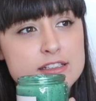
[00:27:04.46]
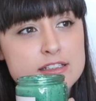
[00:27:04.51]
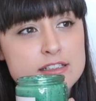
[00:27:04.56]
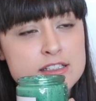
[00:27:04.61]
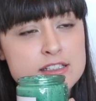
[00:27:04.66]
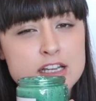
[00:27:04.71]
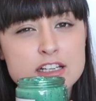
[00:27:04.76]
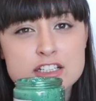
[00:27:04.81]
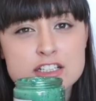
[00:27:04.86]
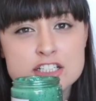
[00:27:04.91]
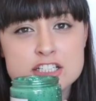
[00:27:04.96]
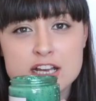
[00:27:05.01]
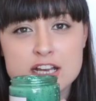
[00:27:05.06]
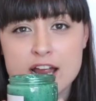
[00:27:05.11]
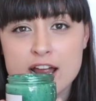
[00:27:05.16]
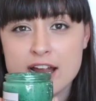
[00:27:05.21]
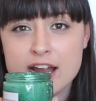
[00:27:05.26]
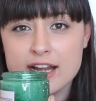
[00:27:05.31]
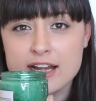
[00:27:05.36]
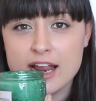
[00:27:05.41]

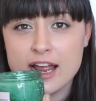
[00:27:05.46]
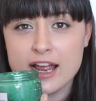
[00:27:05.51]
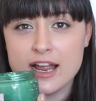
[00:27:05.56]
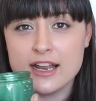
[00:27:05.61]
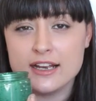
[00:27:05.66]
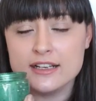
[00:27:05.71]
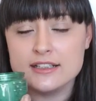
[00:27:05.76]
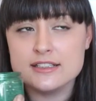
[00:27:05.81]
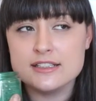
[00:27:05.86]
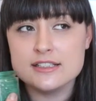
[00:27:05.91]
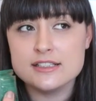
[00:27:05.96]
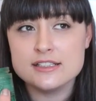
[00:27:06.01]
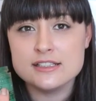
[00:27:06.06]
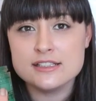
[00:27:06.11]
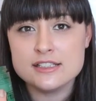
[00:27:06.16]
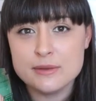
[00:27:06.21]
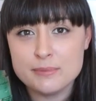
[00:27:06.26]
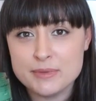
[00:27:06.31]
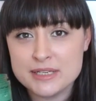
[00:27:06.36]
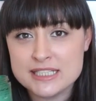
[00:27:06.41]
sunshine and
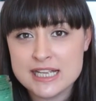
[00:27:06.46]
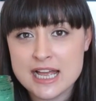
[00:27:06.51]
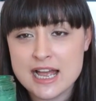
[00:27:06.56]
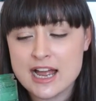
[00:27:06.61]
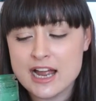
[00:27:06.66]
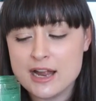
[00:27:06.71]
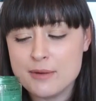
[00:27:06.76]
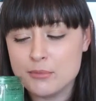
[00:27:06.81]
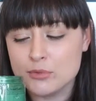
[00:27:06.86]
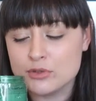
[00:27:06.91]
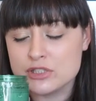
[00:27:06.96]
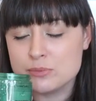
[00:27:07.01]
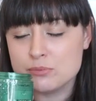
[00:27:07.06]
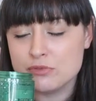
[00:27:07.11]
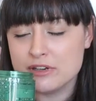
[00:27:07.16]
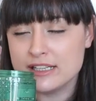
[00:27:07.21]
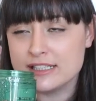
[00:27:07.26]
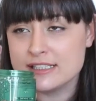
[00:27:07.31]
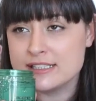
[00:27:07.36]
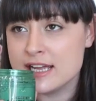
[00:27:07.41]
summertime or
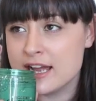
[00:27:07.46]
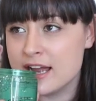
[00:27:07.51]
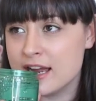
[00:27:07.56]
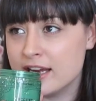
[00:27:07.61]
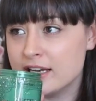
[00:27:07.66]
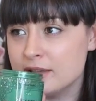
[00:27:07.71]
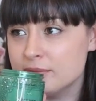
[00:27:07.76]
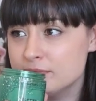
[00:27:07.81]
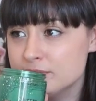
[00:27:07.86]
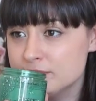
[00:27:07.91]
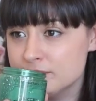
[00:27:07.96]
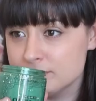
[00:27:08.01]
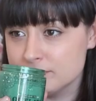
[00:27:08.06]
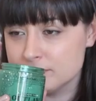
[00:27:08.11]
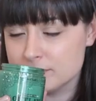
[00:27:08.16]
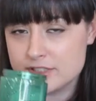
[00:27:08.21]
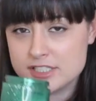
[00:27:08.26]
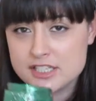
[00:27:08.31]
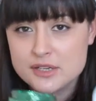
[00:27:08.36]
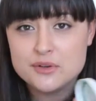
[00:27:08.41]
springtime.
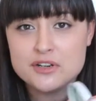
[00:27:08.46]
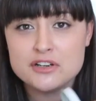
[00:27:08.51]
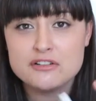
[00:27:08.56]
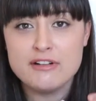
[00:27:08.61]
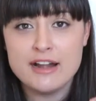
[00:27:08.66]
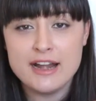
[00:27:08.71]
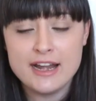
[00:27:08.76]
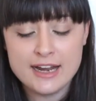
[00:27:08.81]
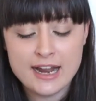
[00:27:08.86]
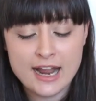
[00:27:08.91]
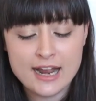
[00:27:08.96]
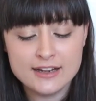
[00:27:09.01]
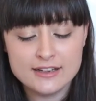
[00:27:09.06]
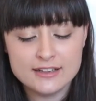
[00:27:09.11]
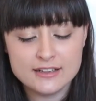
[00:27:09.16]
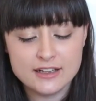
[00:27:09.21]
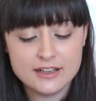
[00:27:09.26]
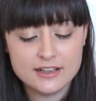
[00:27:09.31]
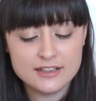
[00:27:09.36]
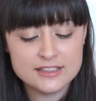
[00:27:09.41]
So a great
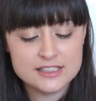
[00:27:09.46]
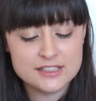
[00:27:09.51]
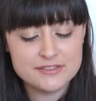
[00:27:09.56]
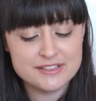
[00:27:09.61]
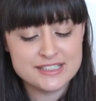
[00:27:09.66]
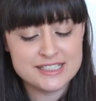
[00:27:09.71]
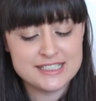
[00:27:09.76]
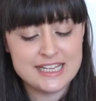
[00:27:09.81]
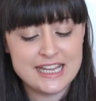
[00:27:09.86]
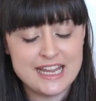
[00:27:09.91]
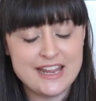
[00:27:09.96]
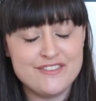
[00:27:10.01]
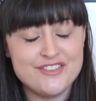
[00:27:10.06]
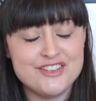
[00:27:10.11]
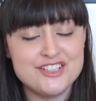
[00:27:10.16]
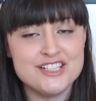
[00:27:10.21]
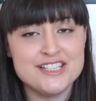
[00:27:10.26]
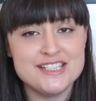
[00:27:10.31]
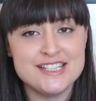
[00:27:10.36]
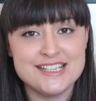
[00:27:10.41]
candle to
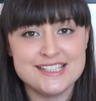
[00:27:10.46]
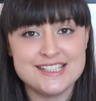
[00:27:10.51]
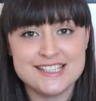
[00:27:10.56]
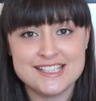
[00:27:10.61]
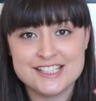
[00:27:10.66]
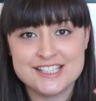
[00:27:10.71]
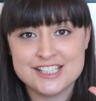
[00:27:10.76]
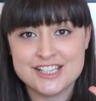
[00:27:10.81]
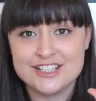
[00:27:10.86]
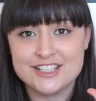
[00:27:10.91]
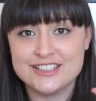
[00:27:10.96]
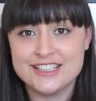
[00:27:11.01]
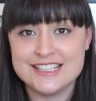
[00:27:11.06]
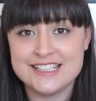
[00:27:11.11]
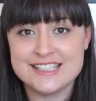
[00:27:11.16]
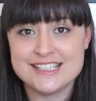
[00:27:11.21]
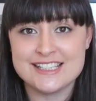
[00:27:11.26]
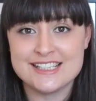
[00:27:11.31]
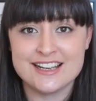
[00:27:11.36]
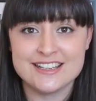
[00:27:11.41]
receive just as the sun
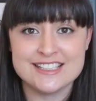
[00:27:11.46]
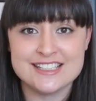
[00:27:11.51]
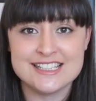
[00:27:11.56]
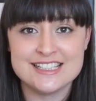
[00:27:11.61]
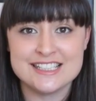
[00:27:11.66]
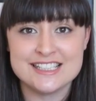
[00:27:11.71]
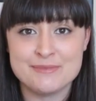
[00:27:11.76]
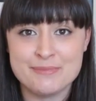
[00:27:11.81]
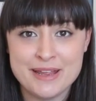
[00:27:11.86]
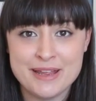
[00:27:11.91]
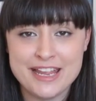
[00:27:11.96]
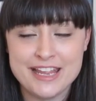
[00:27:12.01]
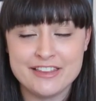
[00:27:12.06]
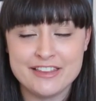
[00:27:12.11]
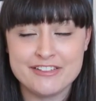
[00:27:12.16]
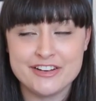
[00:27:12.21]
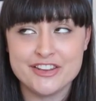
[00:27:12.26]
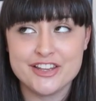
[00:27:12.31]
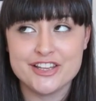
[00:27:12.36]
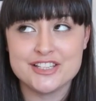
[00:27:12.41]
is starting to peek
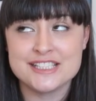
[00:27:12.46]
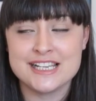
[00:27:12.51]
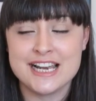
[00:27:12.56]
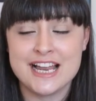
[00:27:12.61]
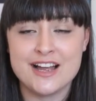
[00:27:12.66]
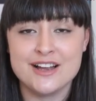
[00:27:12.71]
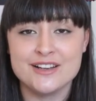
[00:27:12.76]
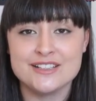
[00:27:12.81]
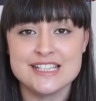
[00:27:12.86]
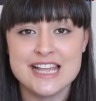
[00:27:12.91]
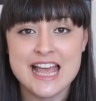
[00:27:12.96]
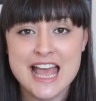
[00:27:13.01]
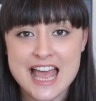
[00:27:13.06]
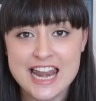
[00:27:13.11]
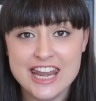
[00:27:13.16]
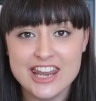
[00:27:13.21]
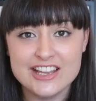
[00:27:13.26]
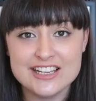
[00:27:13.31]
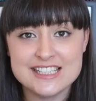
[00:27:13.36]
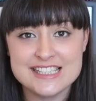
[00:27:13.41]
through those clouds.
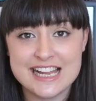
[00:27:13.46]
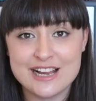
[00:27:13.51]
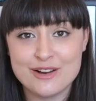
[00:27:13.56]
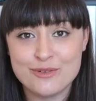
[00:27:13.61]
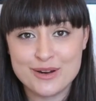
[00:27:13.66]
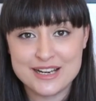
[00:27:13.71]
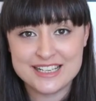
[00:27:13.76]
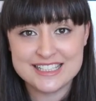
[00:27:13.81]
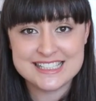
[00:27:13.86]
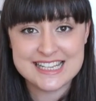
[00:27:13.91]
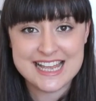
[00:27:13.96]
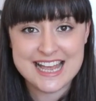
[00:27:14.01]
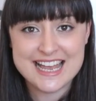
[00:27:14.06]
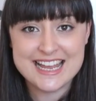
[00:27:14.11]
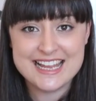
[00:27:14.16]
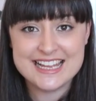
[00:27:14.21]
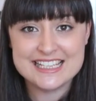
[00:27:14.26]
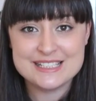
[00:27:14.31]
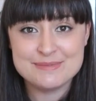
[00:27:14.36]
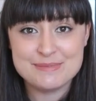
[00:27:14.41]
Looks like winter
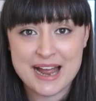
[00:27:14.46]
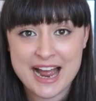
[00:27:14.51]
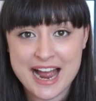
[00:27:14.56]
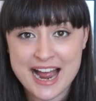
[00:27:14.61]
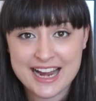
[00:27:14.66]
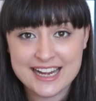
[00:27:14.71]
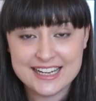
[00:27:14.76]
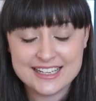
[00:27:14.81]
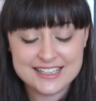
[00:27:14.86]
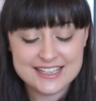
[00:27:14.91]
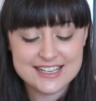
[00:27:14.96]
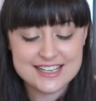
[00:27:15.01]
is behind